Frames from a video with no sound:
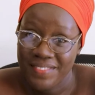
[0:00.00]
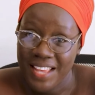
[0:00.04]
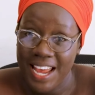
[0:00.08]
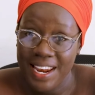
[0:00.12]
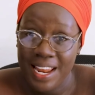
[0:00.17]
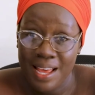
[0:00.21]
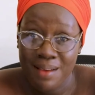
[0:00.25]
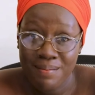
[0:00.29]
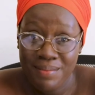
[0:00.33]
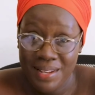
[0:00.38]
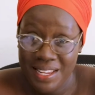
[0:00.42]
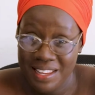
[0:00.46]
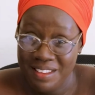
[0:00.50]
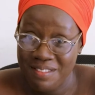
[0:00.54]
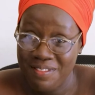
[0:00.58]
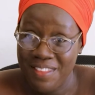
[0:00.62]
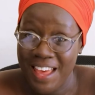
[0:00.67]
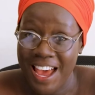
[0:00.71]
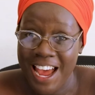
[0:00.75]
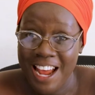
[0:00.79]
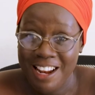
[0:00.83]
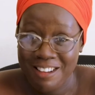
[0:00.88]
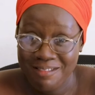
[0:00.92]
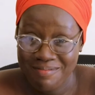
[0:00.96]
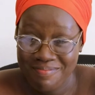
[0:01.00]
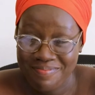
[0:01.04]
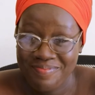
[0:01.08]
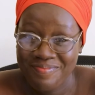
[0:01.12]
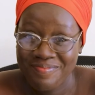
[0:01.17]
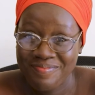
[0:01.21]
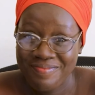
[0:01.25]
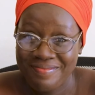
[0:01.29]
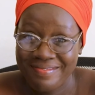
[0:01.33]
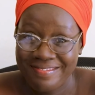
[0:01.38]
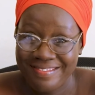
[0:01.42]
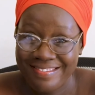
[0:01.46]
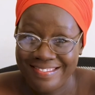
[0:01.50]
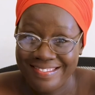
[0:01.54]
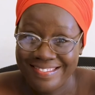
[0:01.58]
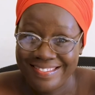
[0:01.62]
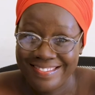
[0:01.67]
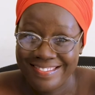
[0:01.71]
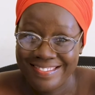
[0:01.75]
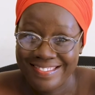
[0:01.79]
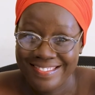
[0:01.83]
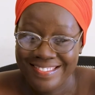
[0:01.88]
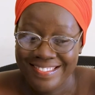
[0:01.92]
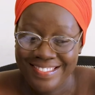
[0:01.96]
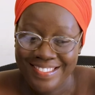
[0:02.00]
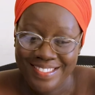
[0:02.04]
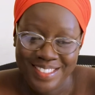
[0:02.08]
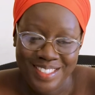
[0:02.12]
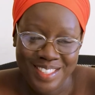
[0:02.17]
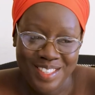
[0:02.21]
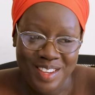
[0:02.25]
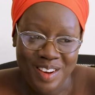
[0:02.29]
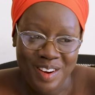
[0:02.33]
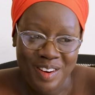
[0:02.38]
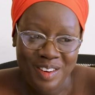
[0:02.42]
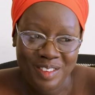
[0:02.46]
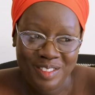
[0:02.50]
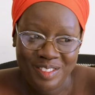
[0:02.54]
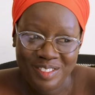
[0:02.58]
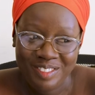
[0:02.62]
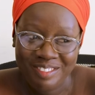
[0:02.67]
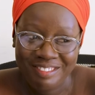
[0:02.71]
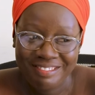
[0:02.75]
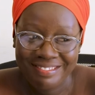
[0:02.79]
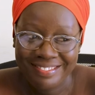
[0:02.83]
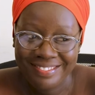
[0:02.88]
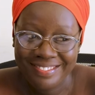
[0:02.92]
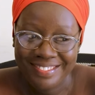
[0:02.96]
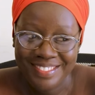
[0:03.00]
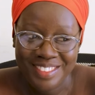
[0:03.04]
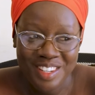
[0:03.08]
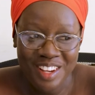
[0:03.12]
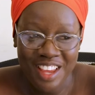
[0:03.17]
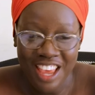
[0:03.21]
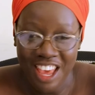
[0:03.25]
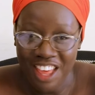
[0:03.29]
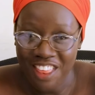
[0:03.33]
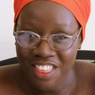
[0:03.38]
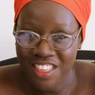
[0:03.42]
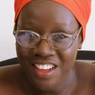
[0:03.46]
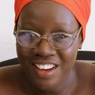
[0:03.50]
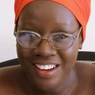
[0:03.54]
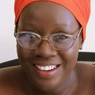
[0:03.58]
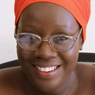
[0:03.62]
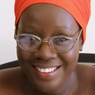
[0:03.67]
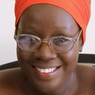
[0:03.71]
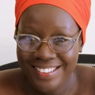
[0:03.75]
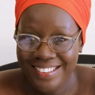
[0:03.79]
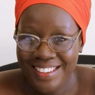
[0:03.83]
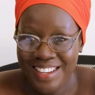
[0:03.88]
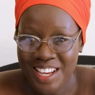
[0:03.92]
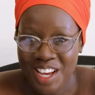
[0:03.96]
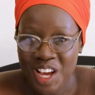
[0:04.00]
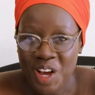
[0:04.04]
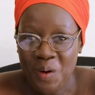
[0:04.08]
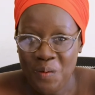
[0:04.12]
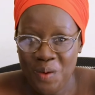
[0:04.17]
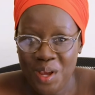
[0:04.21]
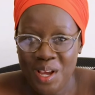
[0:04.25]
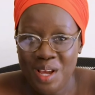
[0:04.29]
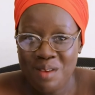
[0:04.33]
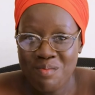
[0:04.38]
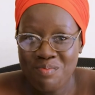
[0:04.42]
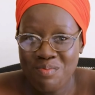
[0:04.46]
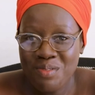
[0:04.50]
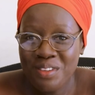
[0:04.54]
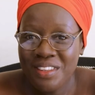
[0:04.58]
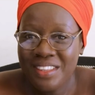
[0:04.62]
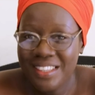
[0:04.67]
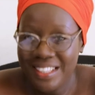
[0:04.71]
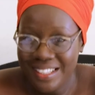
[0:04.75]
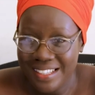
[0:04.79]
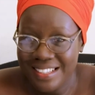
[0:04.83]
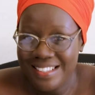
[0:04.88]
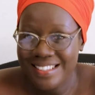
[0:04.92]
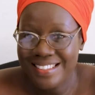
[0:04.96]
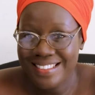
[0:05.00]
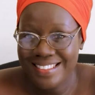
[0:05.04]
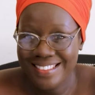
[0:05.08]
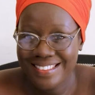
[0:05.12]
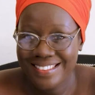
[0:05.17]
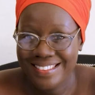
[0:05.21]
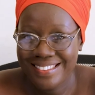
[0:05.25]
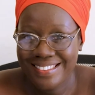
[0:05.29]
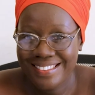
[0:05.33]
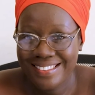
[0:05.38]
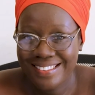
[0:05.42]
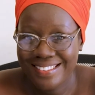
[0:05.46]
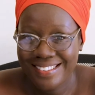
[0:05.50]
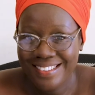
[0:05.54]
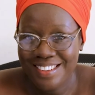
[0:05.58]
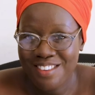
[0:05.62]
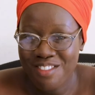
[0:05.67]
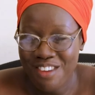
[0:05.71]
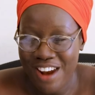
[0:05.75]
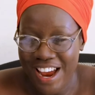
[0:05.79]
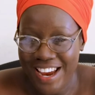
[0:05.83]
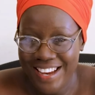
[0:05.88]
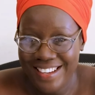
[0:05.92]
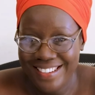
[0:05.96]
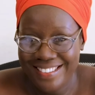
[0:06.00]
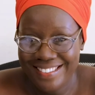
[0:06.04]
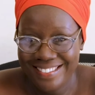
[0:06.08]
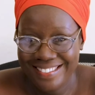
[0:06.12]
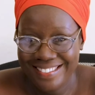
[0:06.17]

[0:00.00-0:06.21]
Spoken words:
And I believe that. So together, we can put this right.